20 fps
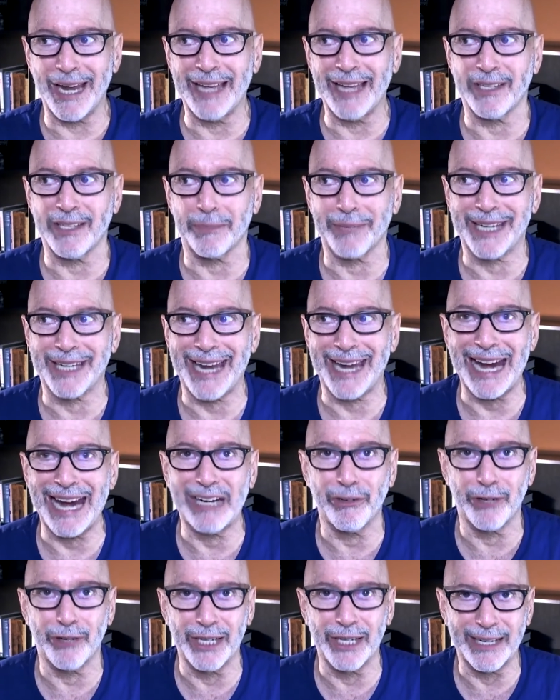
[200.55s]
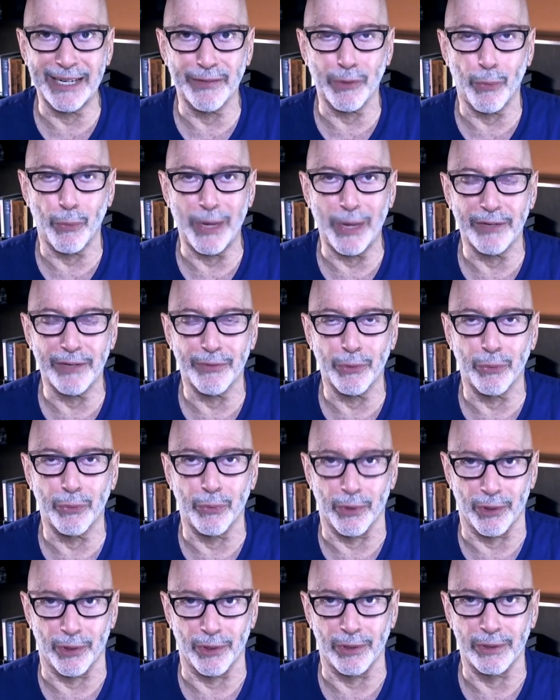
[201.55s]
end up carrying the weight of the
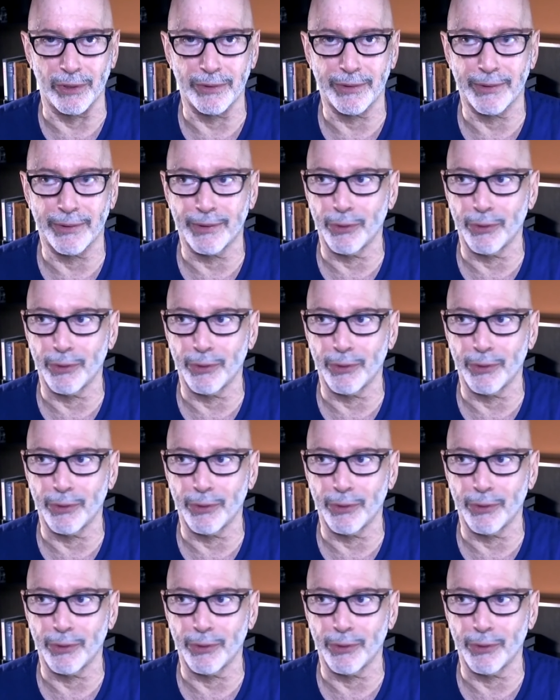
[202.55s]
world,